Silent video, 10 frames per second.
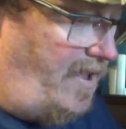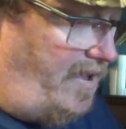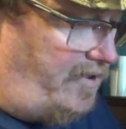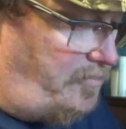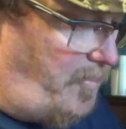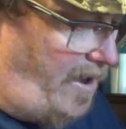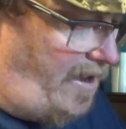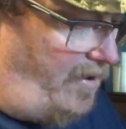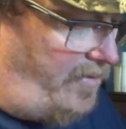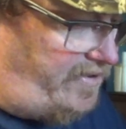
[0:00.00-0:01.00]

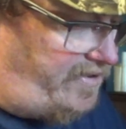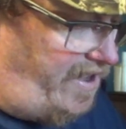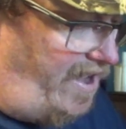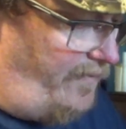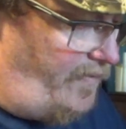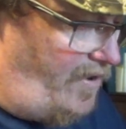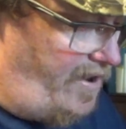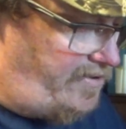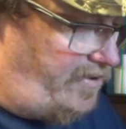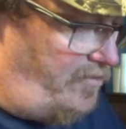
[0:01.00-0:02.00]
spring-loaded stuff on
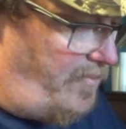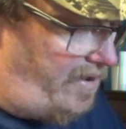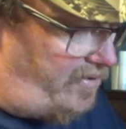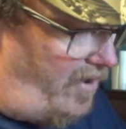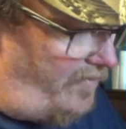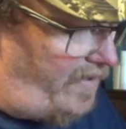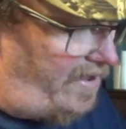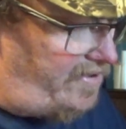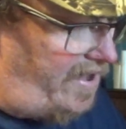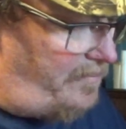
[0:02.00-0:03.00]
it, so you make sure
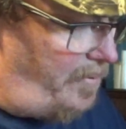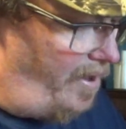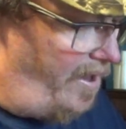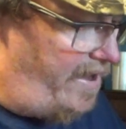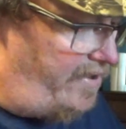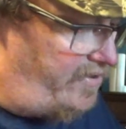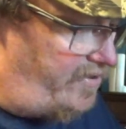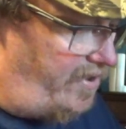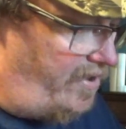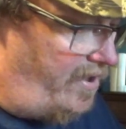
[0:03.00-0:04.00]
everything's in place
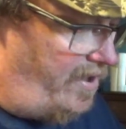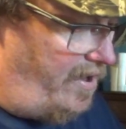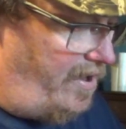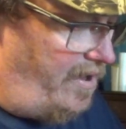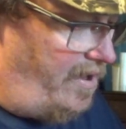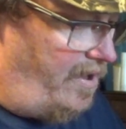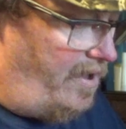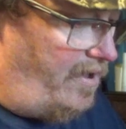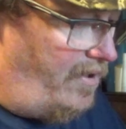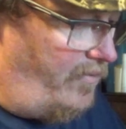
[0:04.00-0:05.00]

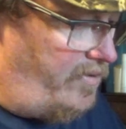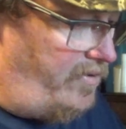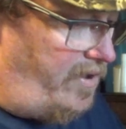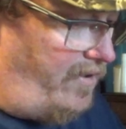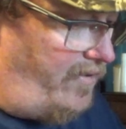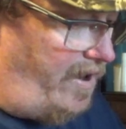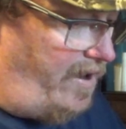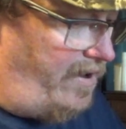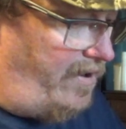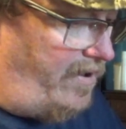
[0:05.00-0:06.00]
when you get ready to